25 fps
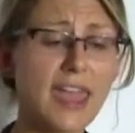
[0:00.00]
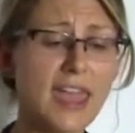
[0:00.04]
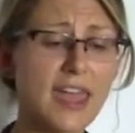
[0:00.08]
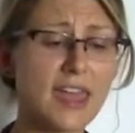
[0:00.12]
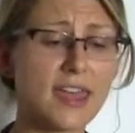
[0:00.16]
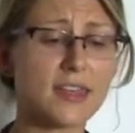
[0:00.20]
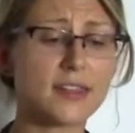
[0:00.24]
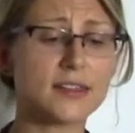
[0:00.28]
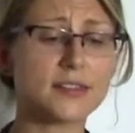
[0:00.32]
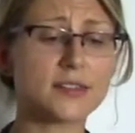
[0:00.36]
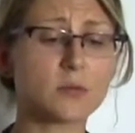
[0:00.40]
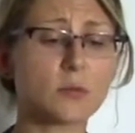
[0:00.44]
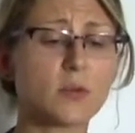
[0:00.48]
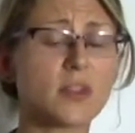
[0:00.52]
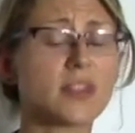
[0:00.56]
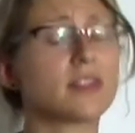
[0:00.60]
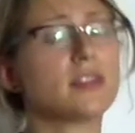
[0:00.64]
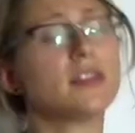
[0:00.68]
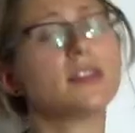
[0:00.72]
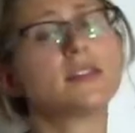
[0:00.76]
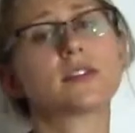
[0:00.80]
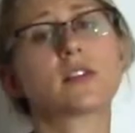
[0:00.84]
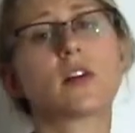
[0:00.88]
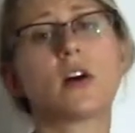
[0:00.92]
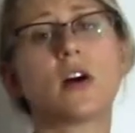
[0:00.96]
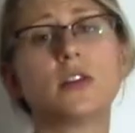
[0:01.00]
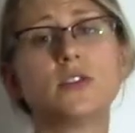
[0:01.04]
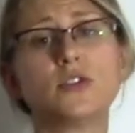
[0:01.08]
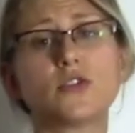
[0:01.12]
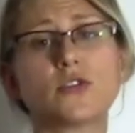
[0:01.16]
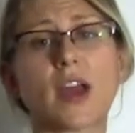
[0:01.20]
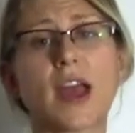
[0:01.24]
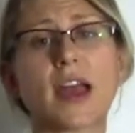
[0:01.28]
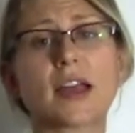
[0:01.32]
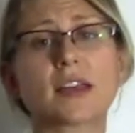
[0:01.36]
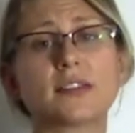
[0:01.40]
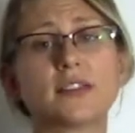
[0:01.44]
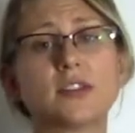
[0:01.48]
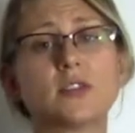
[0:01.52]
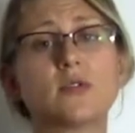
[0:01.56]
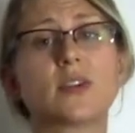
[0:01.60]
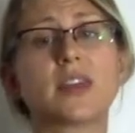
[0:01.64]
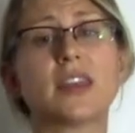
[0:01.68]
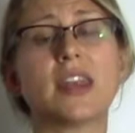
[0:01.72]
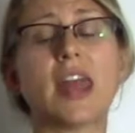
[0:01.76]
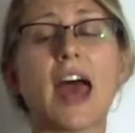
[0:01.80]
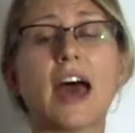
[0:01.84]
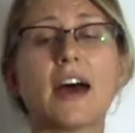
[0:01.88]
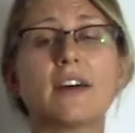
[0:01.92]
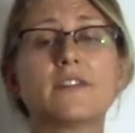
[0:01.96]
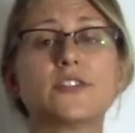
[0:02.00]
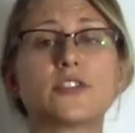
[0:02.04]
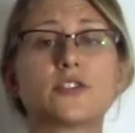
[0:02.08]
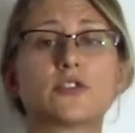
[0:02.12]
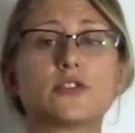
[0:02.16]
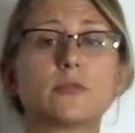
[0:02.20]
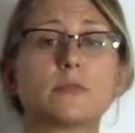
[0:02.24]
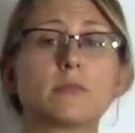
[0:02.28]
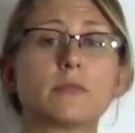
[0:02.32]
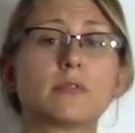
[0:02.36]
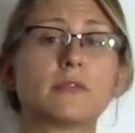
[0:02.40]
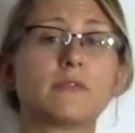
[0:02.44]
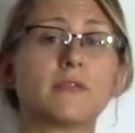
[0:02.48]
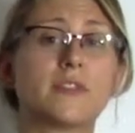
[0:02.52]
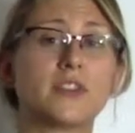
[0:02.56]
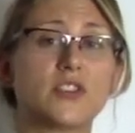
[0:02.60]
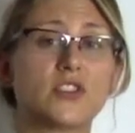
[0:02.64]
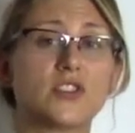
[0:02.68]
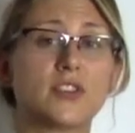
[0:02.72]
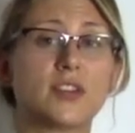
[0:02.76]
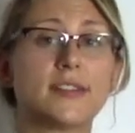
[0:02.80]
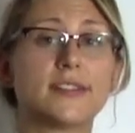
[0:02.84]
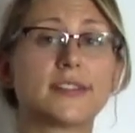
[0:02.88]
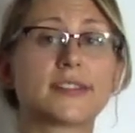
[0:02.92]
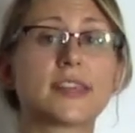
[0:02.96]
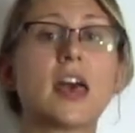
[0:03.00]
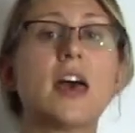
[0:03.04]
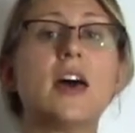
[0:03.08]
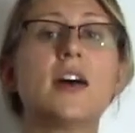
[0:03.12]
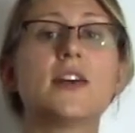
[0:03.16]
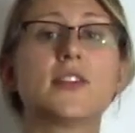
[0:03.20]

And with these contracts, you can have certain provisions